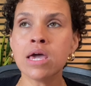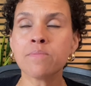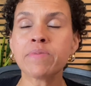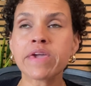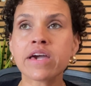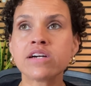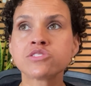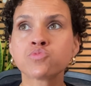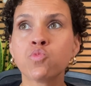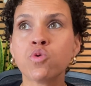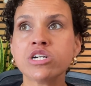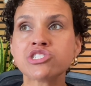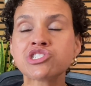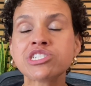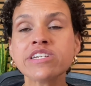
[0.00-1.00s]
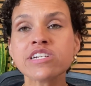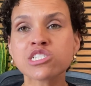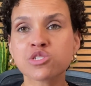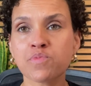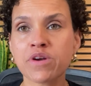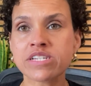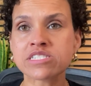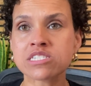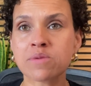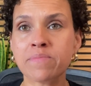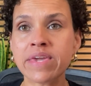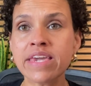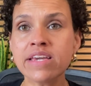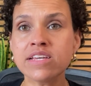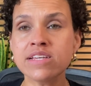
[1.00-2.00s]
Because what she expressed to
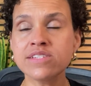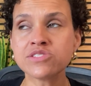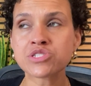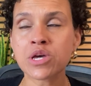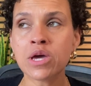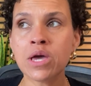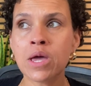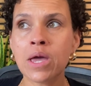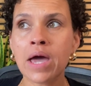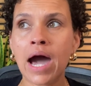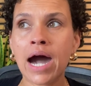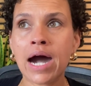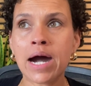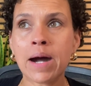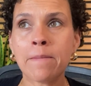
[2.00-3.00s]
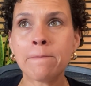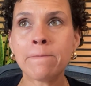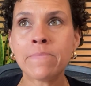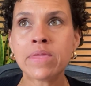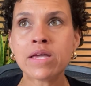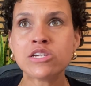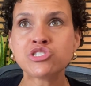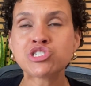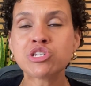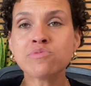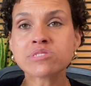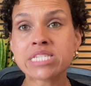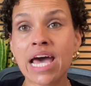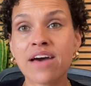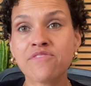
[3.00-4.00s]
me is she
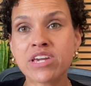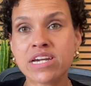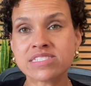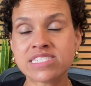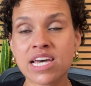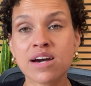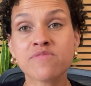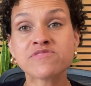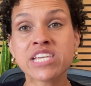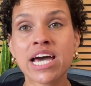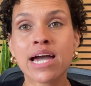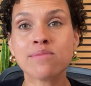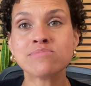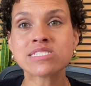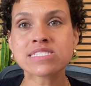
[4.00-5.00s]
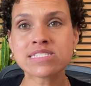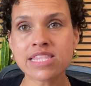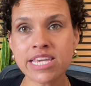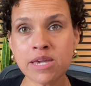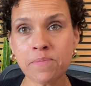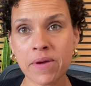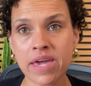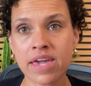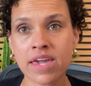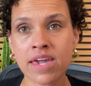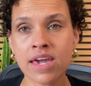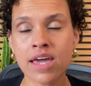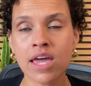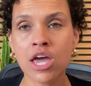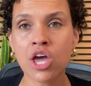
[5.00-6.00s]
was having a tough time
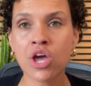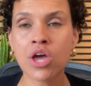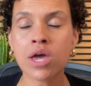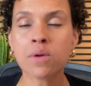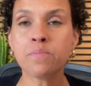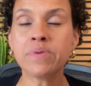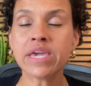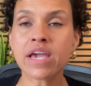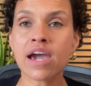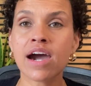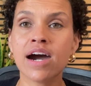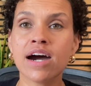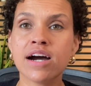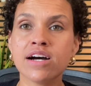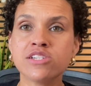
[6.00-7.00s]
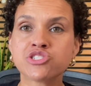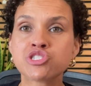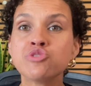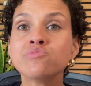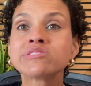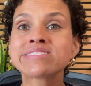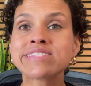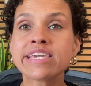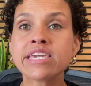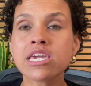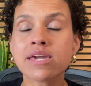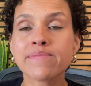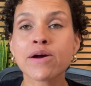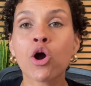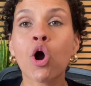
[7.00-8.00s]
sleeping because she was thinking
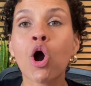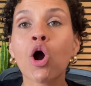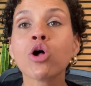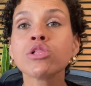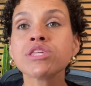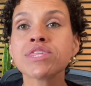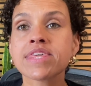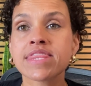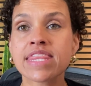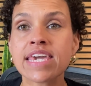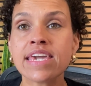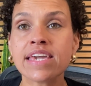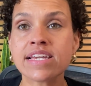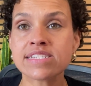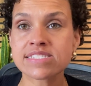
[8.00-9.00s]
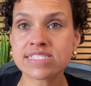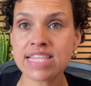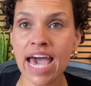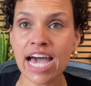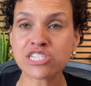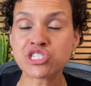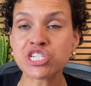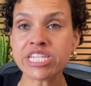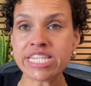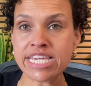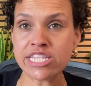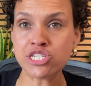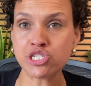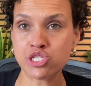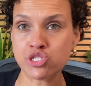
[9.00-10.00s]
about all of the things that she
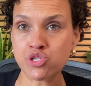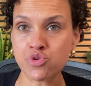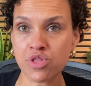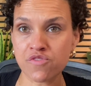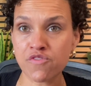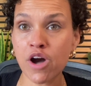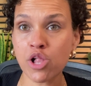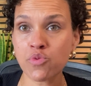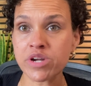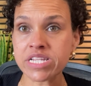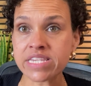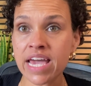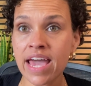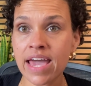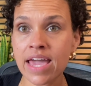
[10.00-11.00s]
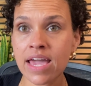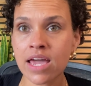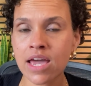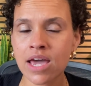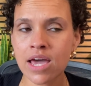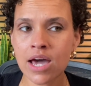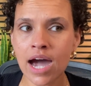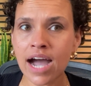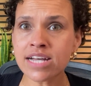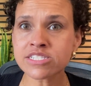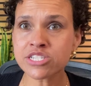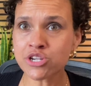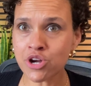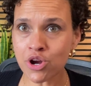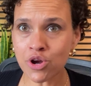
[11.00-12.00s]
needed to do the following day. I
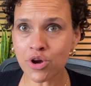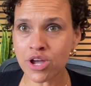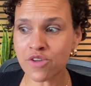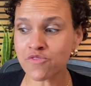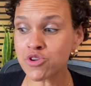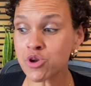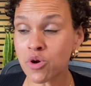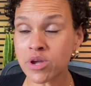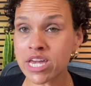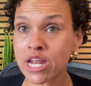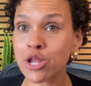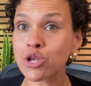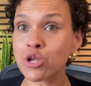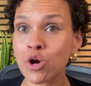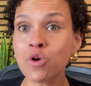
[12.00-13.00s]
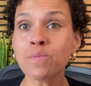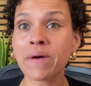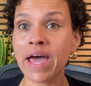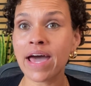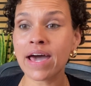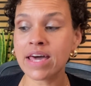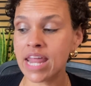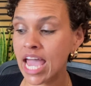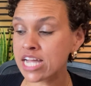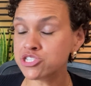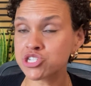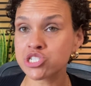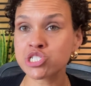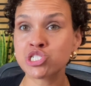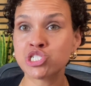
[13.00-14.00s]
said, girl, if you don't get a notepad and
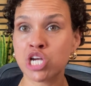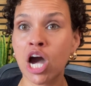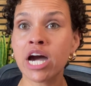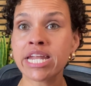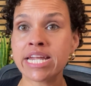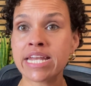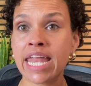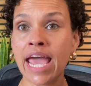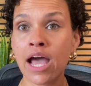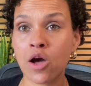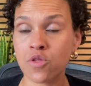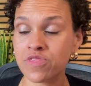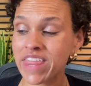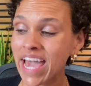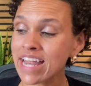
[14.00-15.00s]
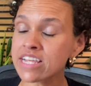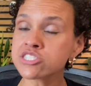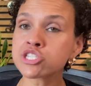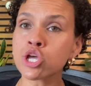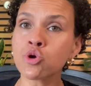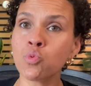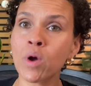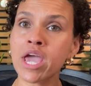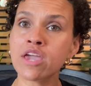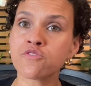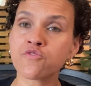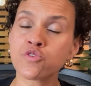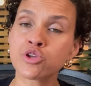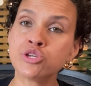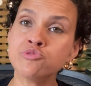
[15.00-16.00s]
just jot it down, that is a way
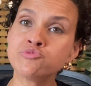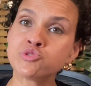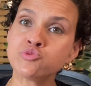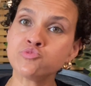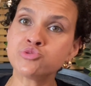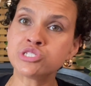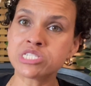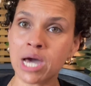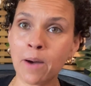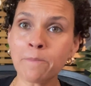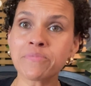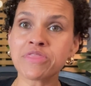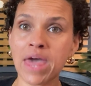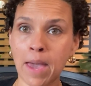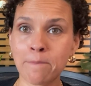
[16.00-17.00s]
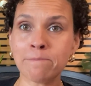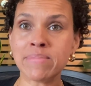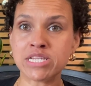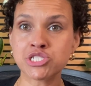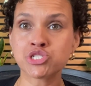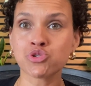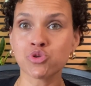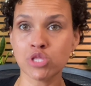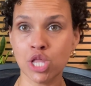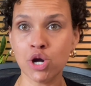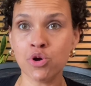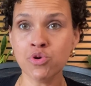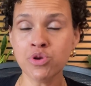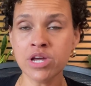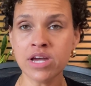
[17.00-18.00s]
for you to dump that mental
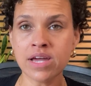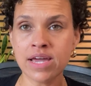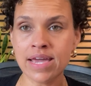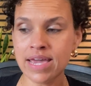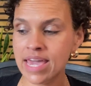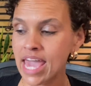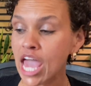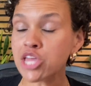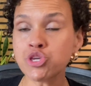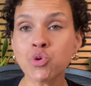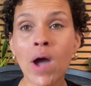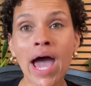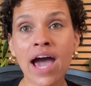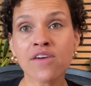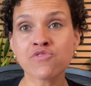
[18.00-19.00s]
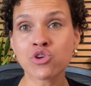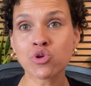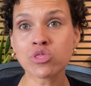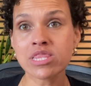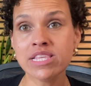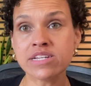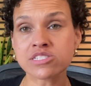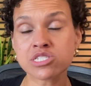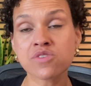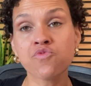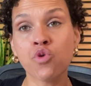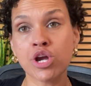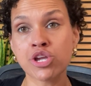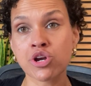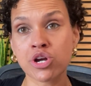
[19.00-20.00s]
load, and you have your list of
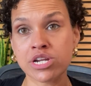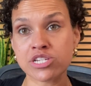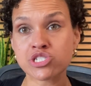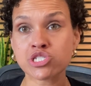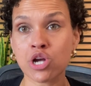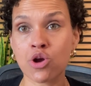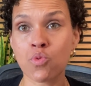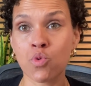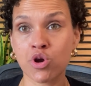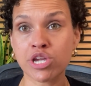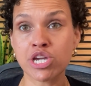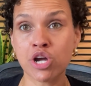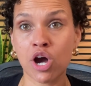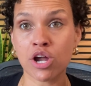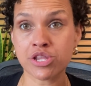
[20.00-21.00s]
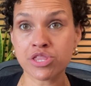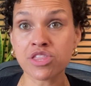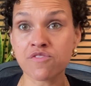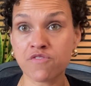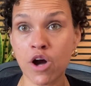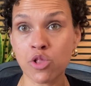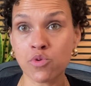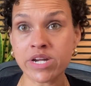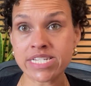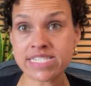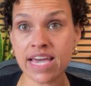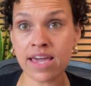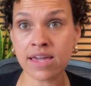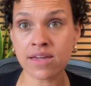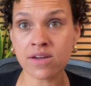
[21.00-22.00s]
what you're going to start working on the following
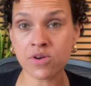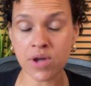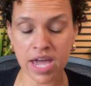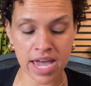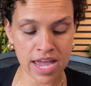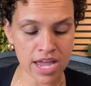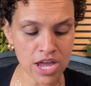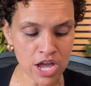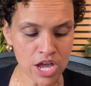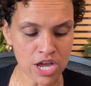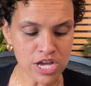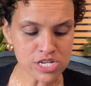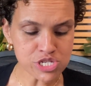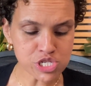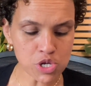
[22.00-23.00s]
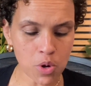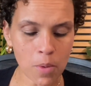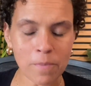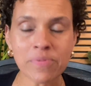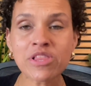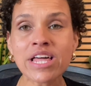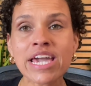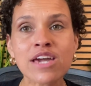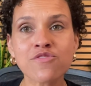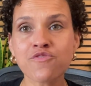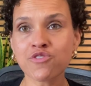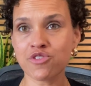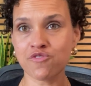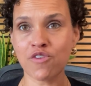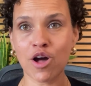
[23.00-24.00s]
day. Okay. So plan
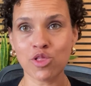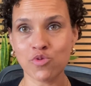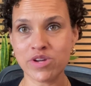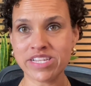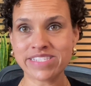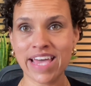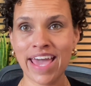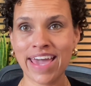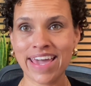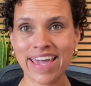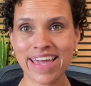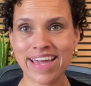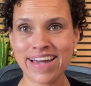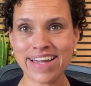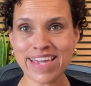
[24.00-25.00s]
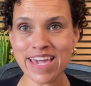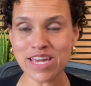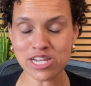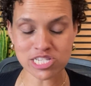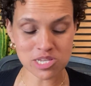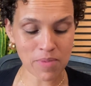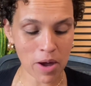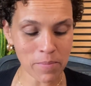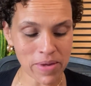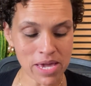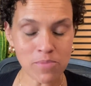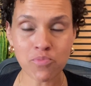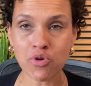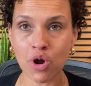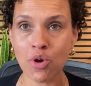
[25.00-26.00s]
for the following day. Again, it's about
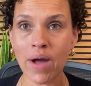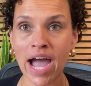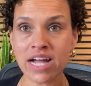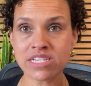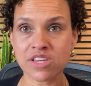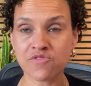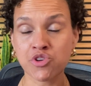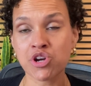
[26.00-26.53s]
being proactive.